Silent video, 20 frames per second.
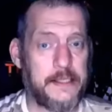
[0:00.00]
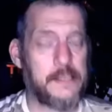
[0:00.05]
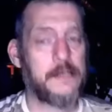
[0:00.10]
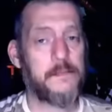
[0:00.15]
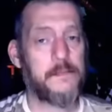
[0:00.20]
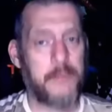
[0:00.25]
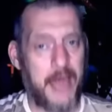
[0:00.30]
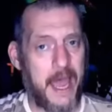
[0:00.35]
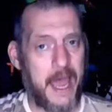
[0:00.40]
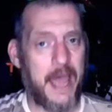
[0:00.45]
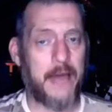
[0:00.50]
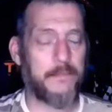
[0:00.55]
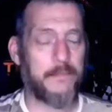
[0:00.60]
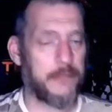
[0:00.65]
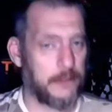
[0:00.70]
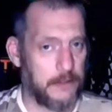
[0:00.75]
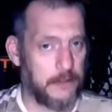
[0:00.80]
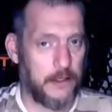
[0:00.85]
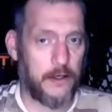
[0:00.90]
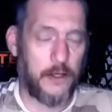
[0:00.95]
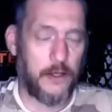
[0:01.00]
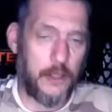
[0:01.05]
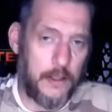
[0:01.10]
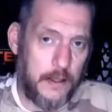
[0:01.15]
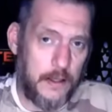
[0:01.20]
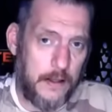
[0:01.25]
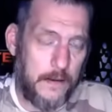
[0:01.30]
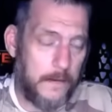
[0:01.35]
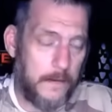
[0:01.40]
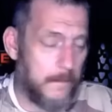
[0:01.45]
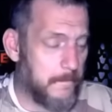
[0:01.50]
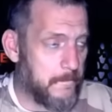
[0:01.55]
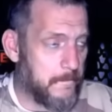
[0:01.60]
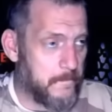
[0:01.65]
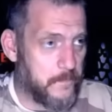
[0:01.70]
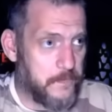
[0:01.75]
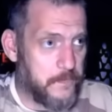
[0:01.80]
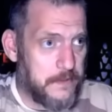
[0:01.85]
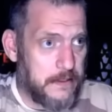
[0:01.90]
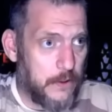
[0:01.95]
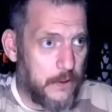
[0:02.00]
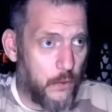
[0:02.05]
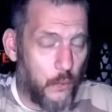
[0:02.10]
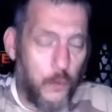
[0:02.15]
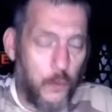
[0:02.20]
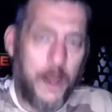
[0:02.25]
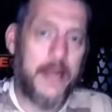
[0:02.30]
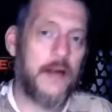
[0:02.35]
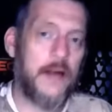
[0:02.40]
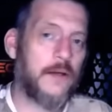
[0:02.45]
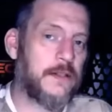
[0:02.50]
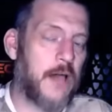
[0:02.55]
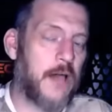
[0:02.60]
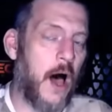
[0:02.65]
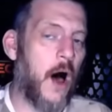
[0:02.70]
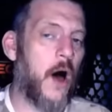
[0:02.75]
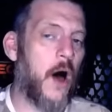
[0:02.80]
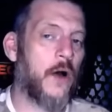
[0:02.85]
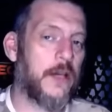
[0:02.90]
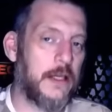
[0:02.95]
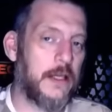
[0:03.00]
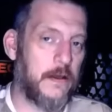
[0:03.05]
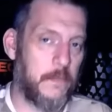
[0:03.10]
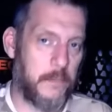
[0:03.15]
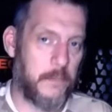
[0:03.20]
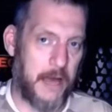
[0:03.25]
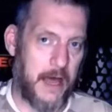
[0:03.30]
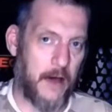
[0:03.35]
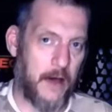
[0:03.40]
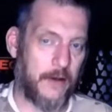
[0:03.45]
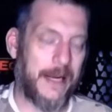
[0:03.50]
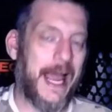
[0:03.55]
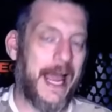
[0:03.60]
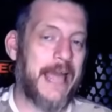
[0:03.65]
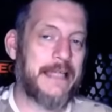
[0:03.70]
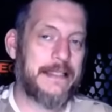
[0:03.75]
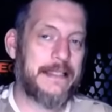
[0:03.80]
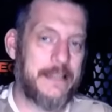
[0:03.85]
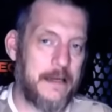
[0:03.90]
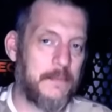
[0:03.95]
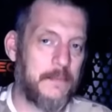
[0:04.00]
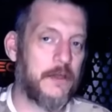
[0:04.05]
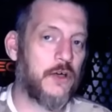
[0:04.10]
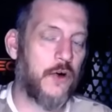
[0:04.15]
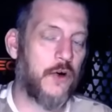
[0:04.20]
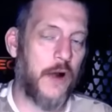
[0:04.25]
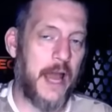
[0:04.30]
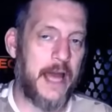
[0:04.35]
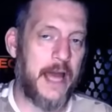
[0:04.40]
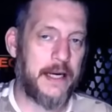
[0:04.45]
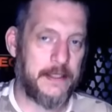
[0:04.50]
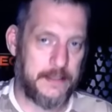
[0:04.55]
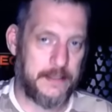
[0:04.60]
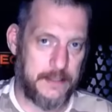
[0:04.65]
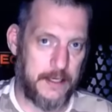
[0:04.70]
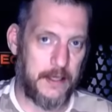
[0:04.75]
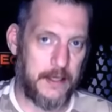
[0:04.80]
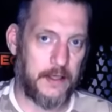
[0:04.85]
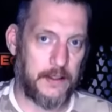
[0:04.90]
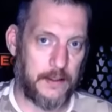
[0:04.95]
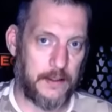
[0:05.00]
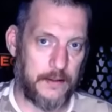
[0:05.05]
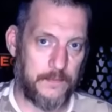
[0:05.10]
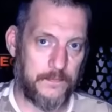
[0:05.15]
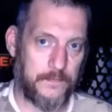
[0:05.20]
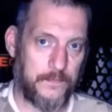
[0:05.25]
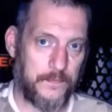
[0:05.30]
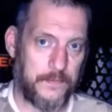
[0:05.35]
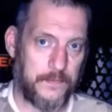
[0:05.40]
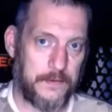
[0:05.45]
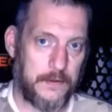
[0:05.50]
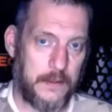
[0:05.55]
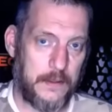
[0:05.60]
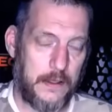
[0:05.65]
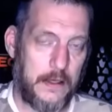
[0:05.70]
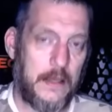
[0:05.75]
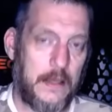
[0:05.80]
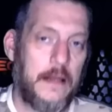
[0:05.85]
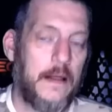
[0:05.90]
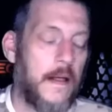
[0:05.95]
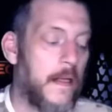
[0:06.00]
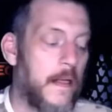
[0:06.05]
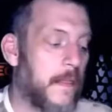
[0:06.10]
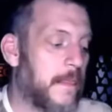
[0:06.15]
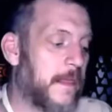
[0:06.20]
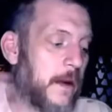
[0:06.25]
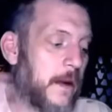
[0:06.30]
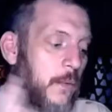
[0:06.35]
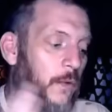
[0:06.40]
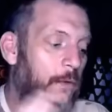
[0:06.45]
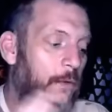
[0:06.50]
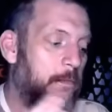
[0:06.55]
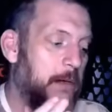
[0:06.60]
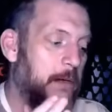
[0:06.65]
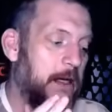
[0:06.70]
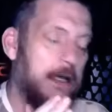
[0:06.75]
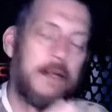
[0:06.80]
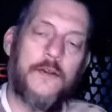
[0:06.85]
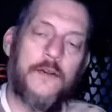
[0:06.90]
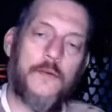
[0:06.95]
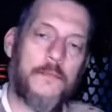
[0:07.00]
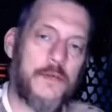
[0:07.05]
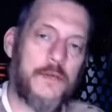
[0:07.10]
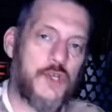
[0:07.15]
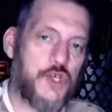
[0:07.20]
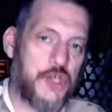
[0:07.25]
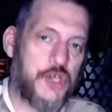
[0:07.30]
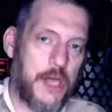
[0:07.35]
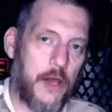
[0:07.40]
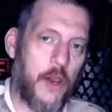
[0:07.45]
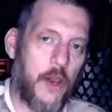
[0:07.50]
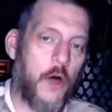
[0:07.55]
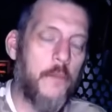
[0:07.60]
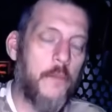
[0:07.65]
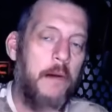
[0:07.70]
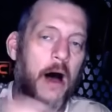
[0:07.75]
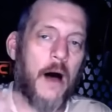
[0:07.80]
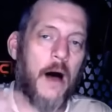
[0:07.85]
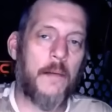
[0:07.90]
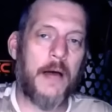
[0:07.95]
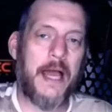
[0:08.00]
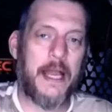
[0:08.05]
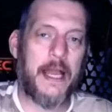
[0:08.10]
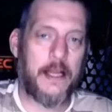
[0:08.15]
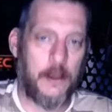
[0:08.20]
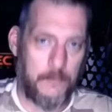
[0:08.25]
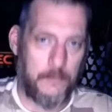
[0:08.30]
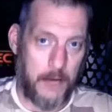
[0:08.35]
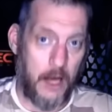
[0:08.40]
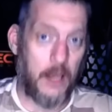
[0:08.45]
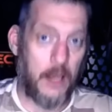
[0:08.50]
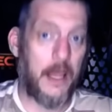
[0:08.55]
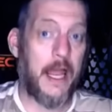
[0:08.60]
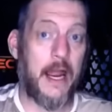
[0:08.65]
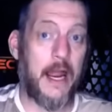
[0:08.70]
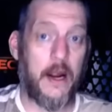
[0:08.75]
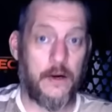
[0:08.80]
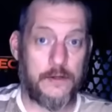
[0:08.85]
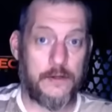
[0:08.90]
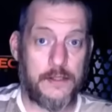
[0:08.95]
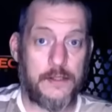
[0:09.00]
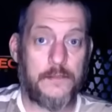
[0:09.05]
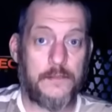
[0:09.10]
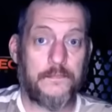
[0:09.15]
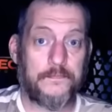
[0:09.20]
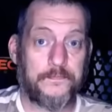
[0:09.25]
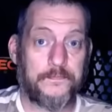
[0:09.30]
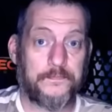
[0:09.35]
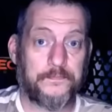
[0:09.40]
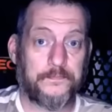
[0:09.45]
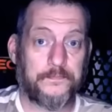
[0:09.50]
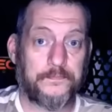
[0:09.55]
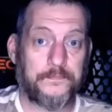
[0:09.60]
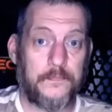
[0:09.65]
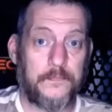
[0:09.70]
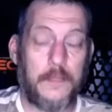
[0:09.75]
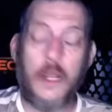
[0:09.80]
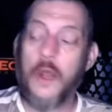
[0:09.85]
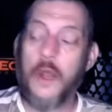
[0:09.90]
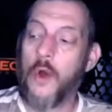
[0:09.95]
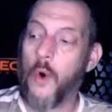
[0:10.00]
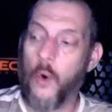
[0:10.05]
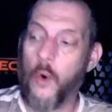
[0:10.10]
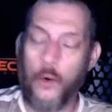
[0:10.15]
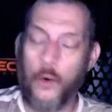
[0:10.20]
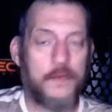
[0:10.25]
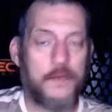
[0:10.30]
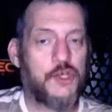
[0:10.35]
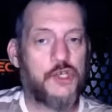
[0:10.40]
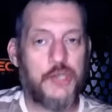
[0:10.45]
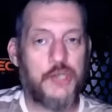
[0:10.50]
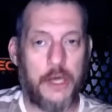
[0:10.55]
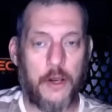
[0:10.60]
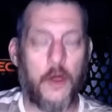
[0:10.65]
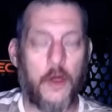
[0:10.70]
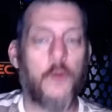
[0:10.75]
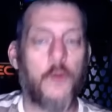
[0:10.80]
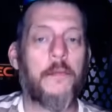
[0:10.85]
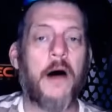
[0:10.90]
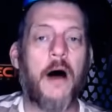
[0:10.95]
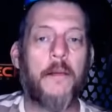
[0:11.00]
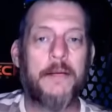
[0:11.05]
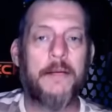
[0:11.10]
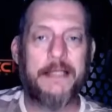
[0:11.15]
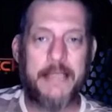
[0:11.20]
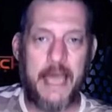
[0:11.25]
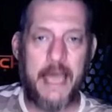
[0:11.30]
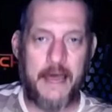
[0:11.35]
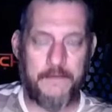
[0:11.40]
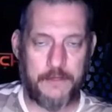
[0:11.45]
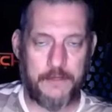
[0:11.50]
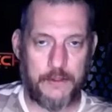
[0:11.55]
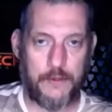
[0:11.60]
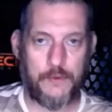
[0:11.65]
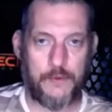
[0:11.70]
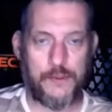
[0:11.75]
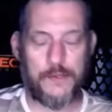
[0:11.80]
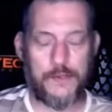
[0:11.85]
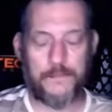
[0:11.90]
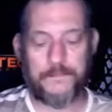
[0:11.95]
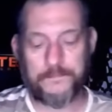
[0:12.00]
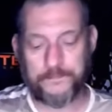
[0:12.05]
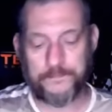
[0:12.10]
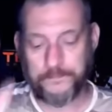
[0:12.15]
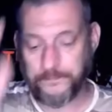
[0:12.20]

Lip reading: this is bad, but look, we're talking about a Democratic ticket that would be either Michelle Obama and Kamala Harris, or Michelle Obama and Gavin Newsom.